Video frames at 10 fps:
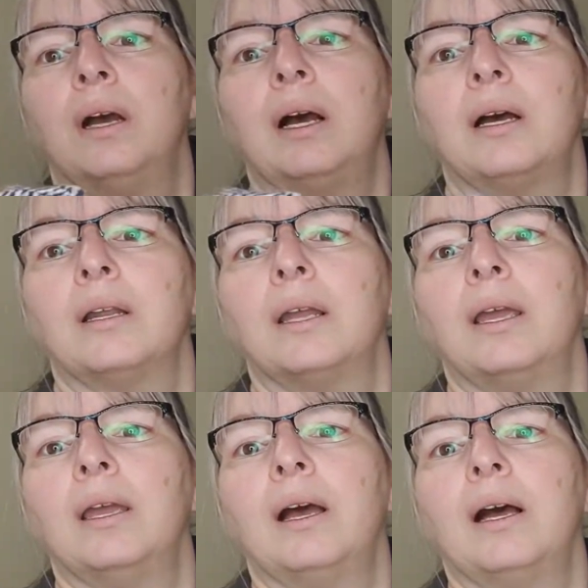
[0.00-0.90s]
on
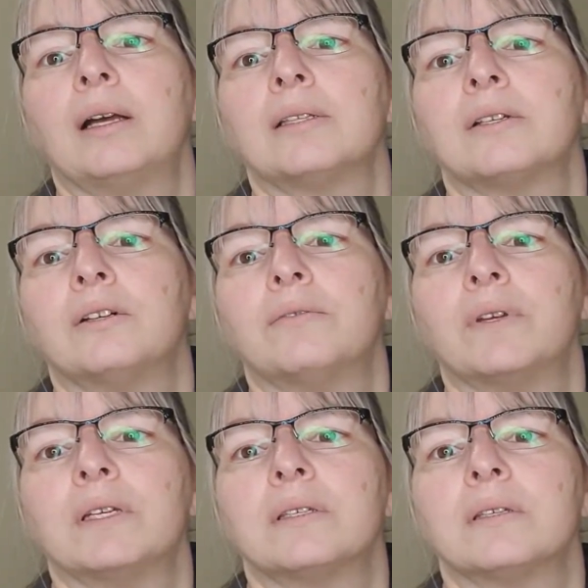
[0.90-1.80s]
a hot
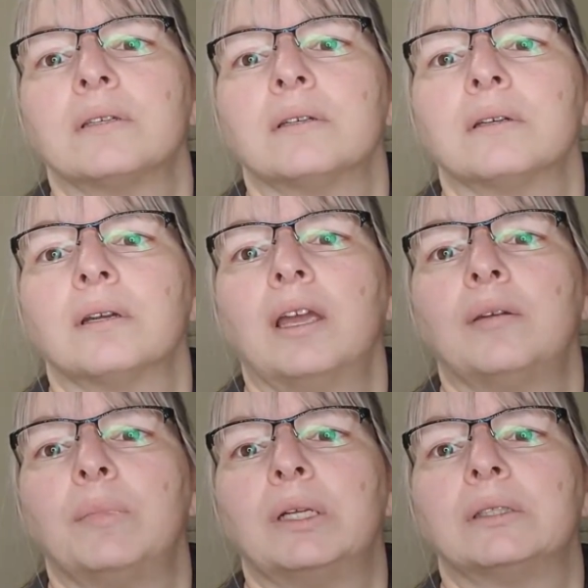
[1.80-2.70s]
surface
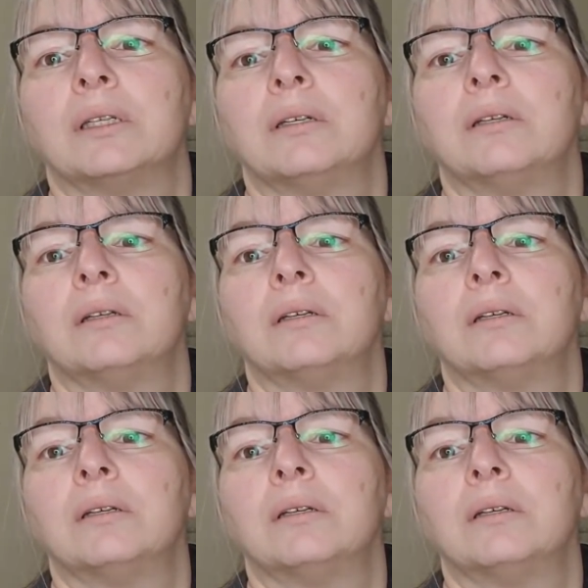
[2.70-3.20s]
and melted.